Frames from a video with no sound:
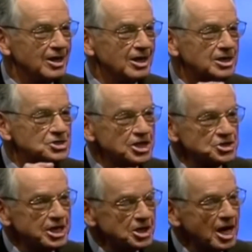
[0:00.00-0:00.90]
You see,
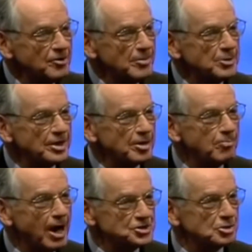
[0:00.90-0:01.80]
she had come to me with an
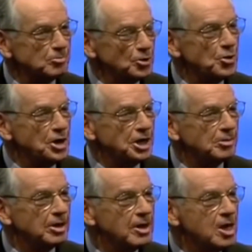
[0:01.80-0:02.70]
impossible
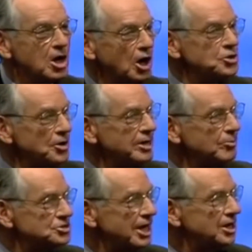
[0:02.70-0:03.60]
dream. Her dream
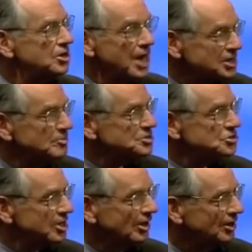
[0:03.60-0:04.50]
was that nice Mr.
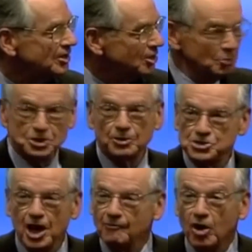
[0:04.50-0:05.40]
Ziglar was going to
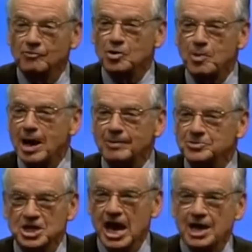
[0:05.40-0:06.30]
solve all of her problems,
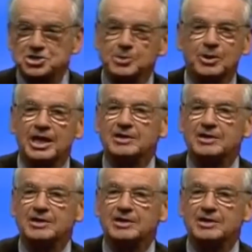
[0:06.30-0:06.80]
and she would live